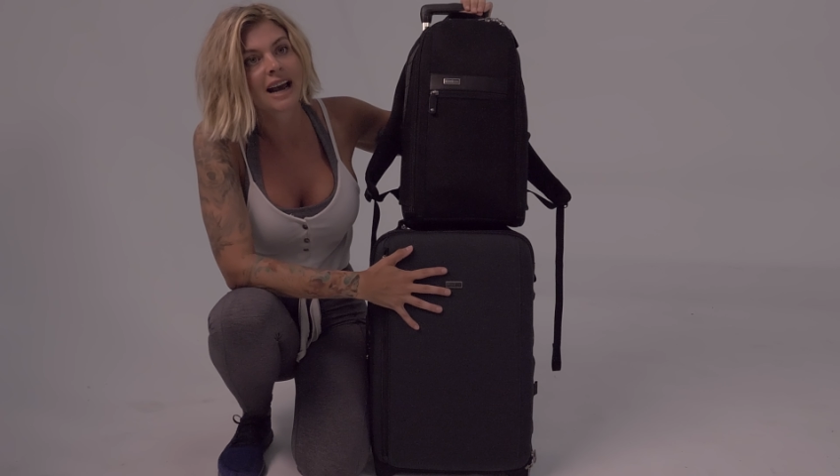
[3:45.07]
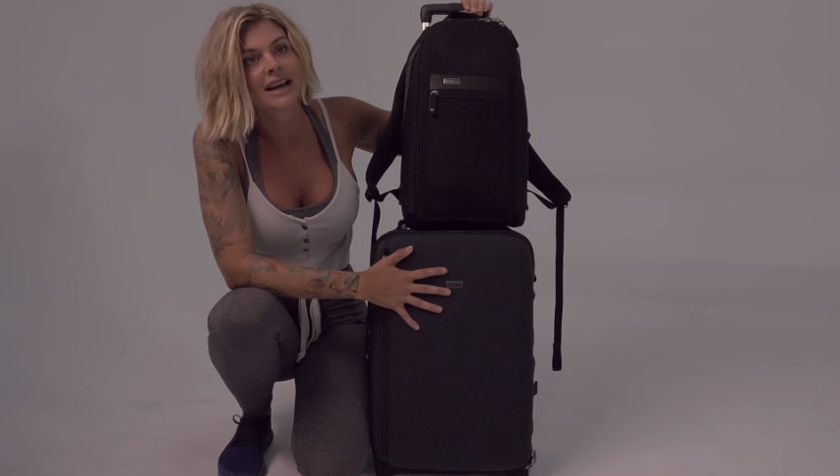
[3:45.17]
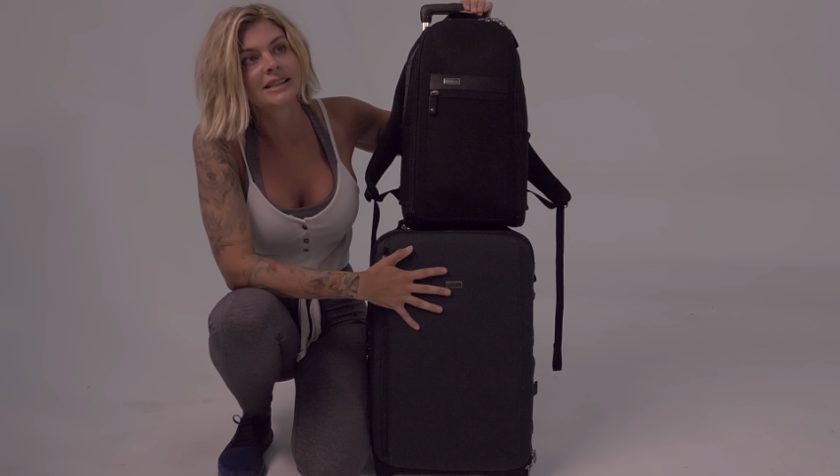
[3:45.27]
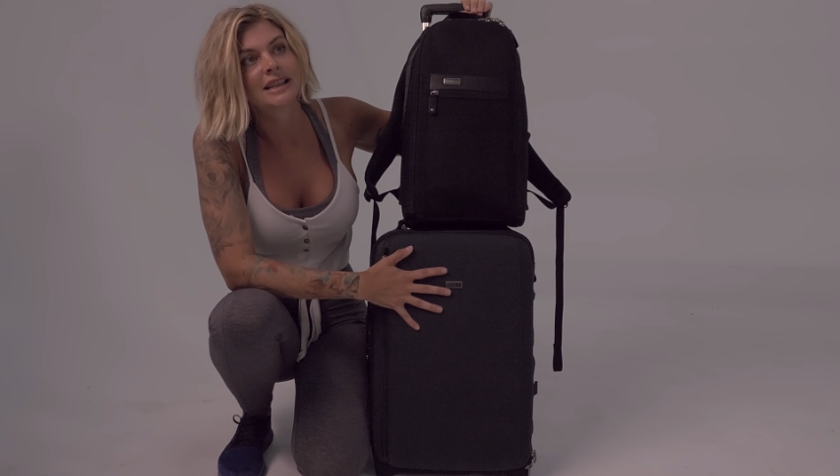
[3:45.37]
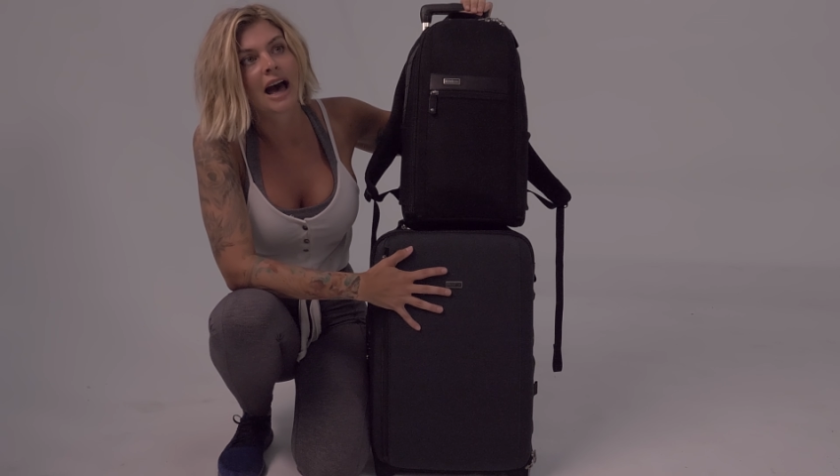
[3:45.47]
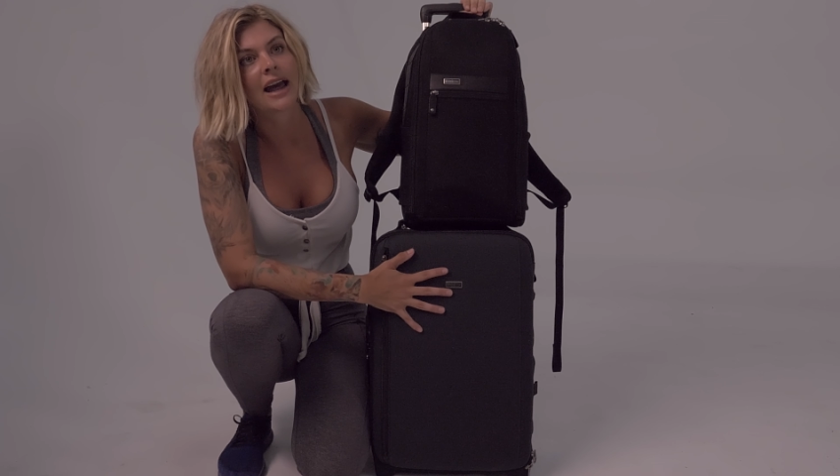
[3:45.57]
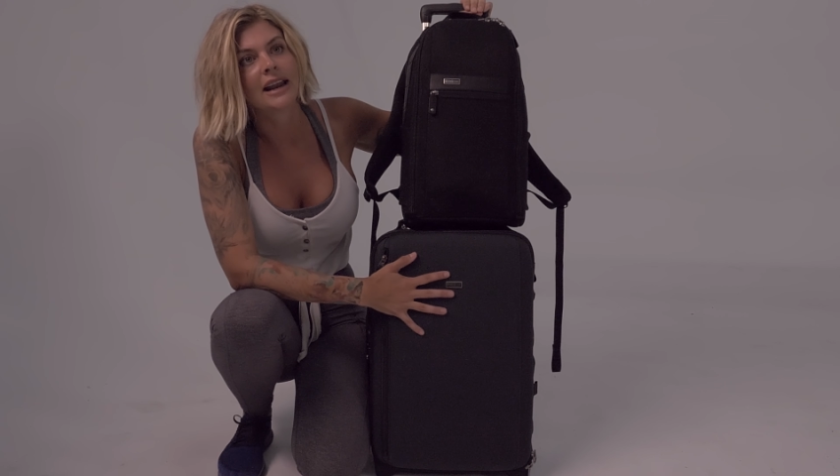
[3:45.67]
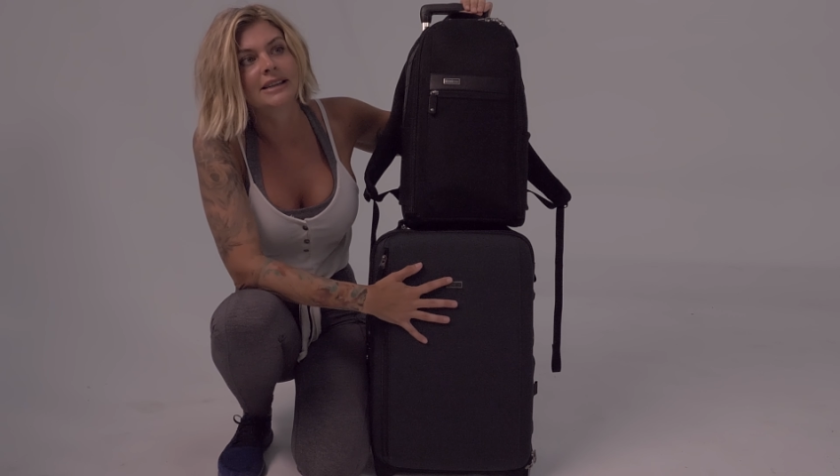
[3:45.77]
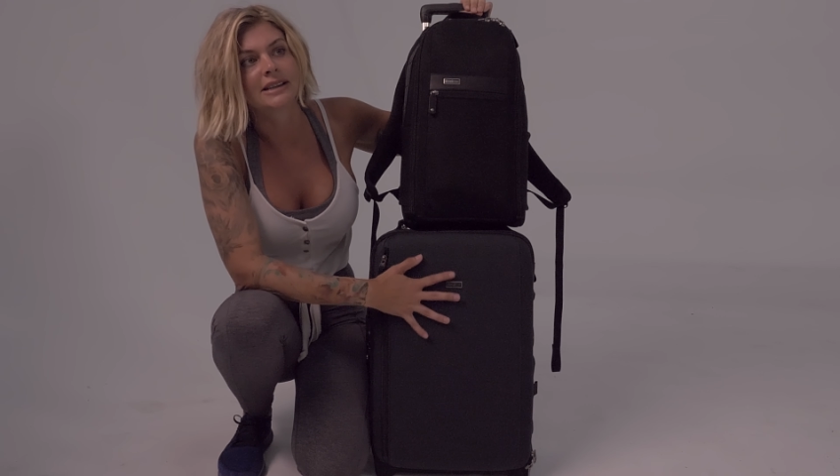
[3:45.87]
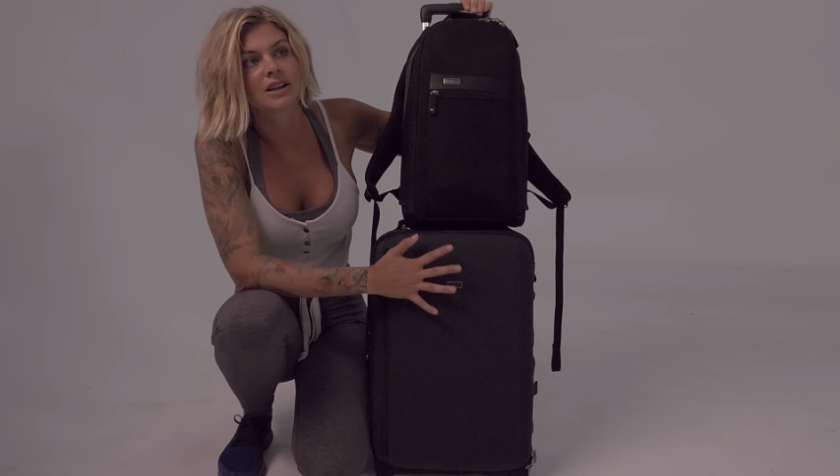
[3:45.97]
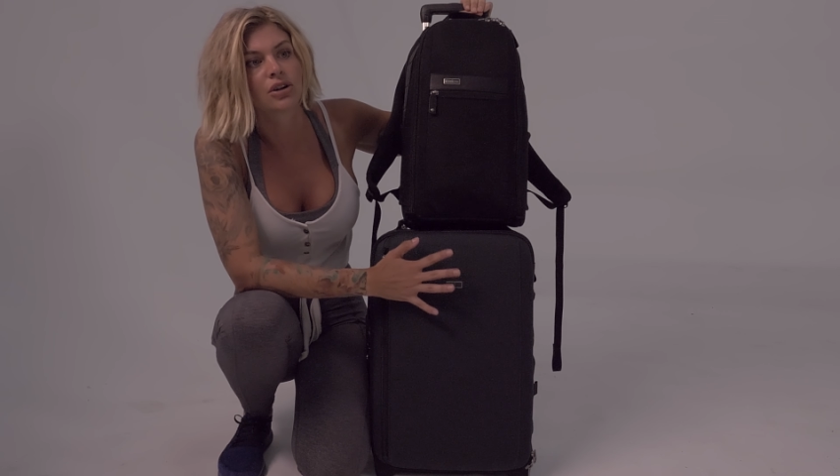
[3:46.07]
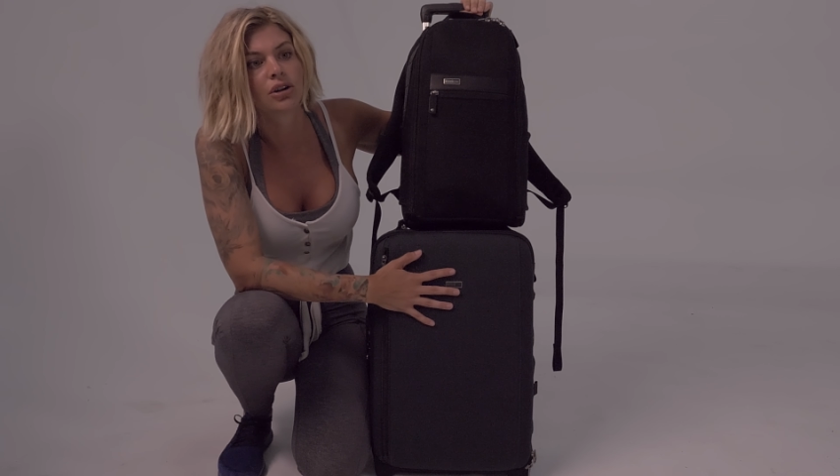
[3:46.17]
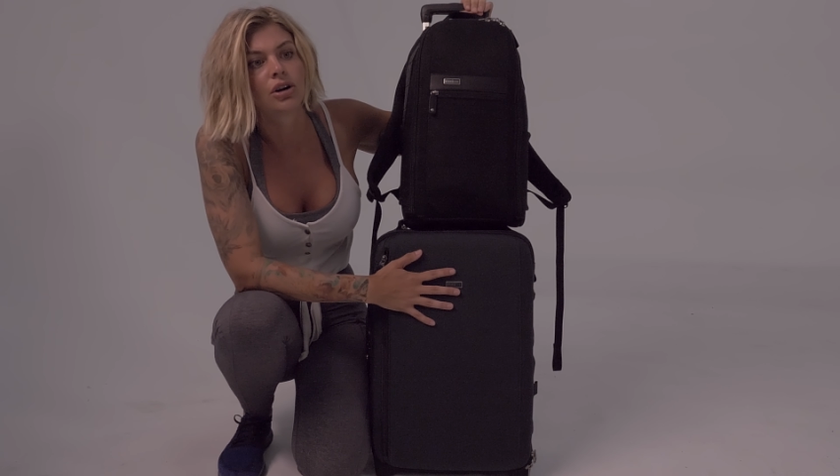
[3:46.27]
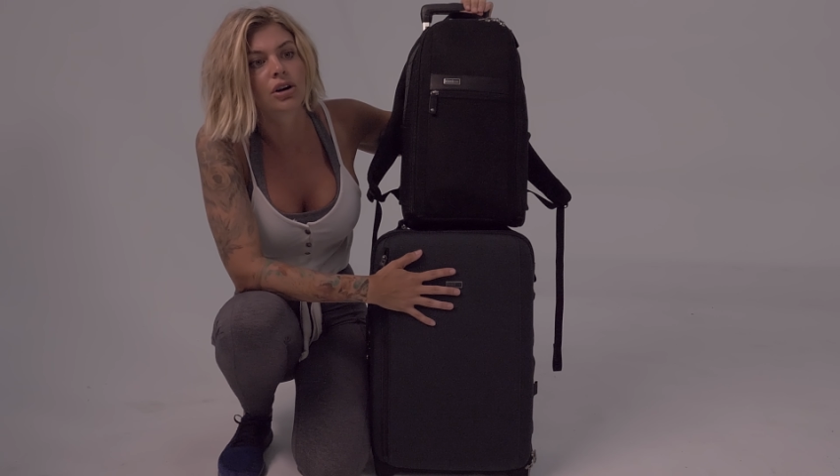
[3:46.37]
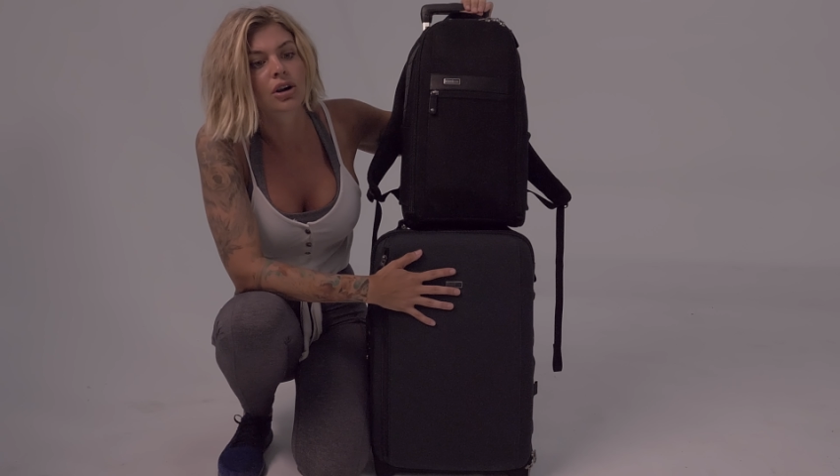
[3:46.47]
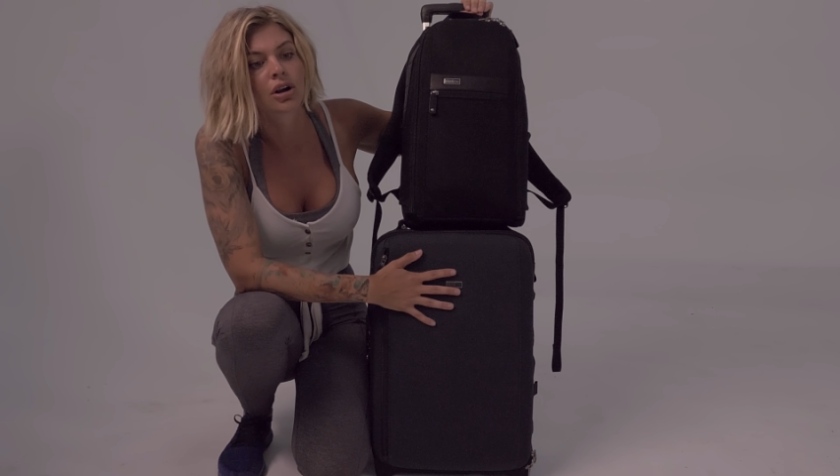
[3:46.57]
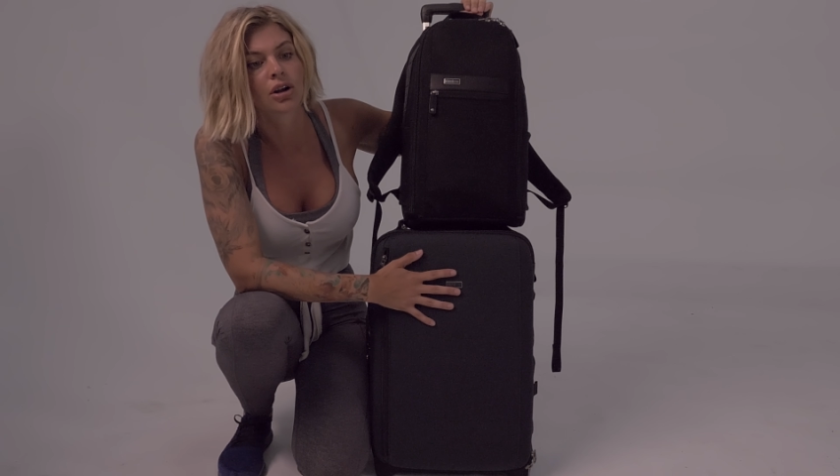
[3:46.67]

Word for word: nice that it doesn't look